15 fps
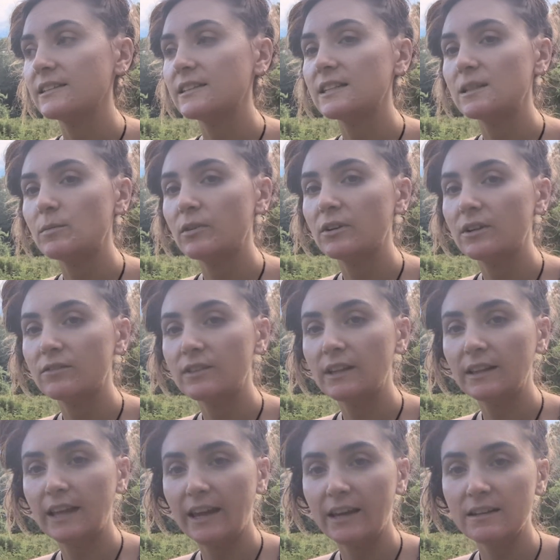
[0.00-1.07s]
the spirit of the
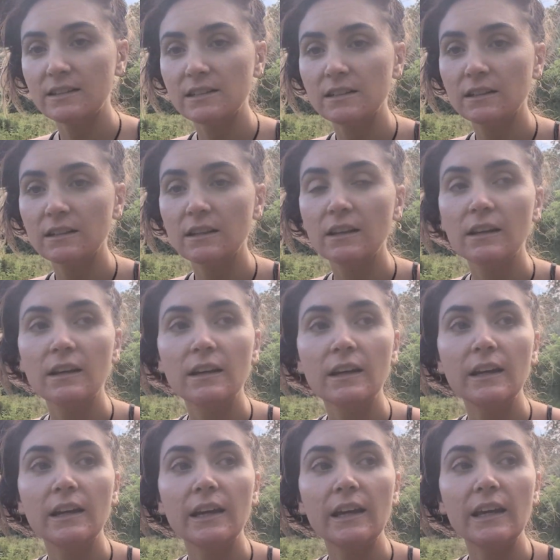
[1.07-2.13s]
land,
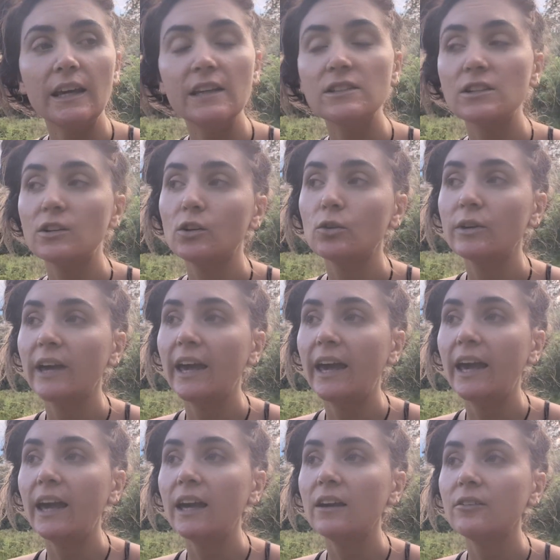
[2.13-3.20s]
is it
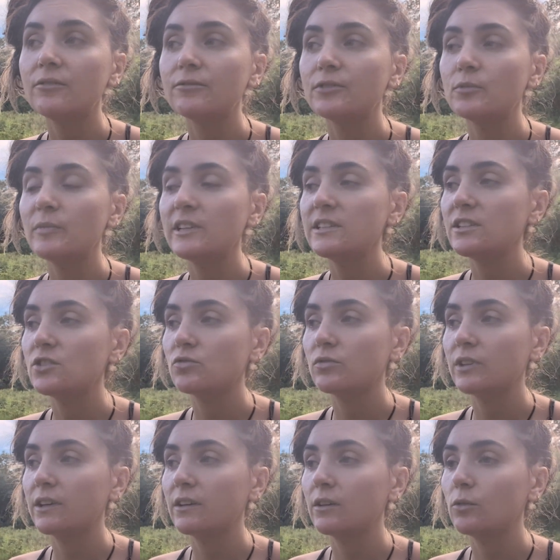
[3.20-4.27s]
okay for me to
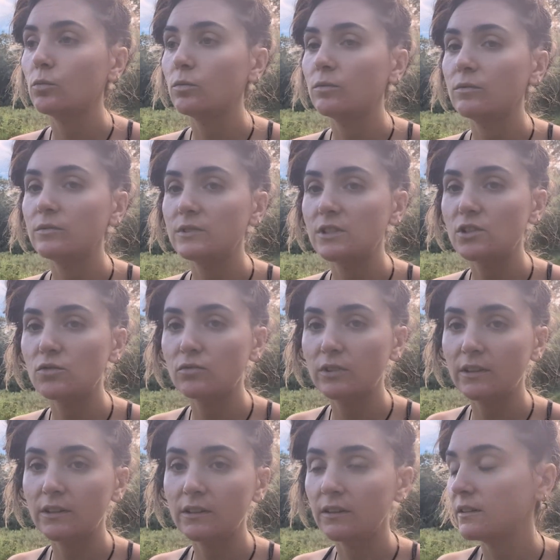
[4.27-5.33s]
drill
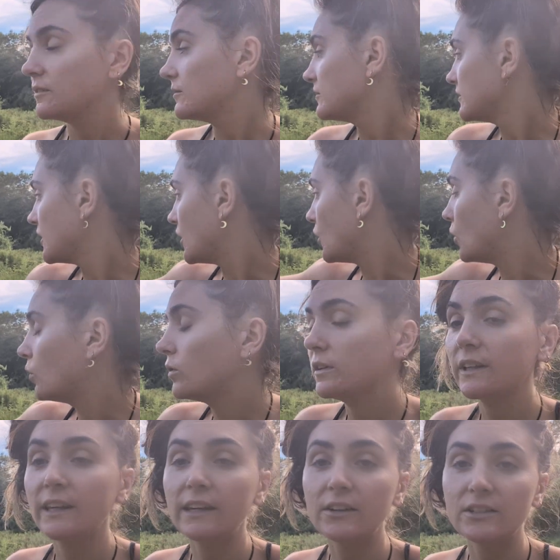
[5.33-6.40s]
a
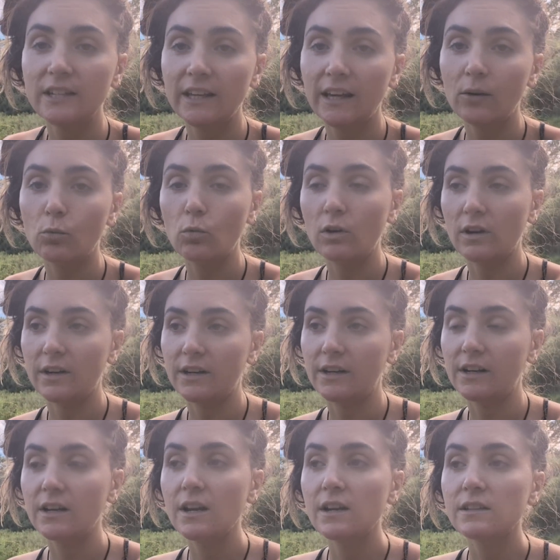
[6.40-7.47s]
hole here to get
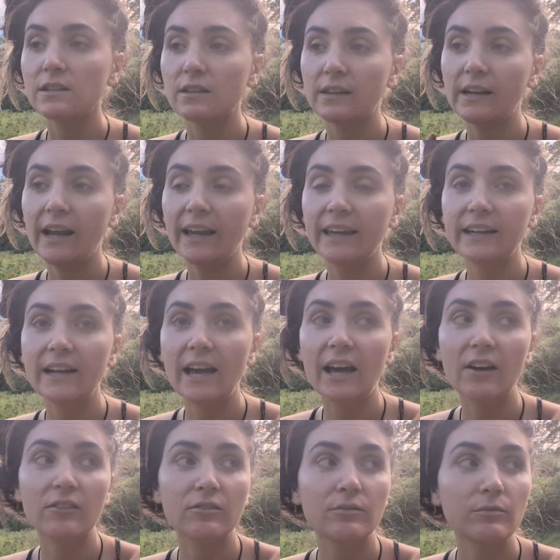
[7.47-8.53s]
water so that I can
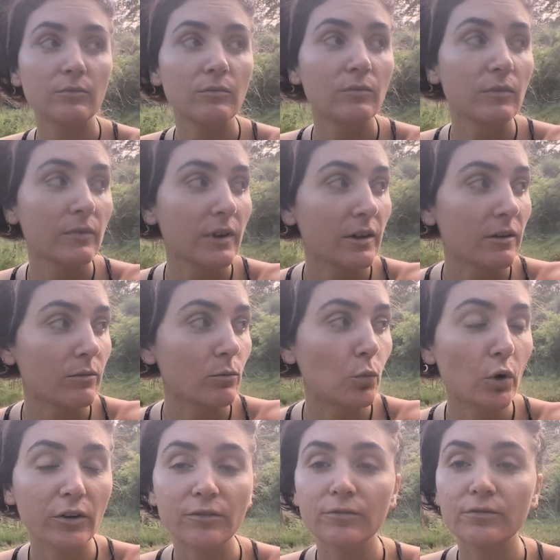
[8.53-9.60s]
have more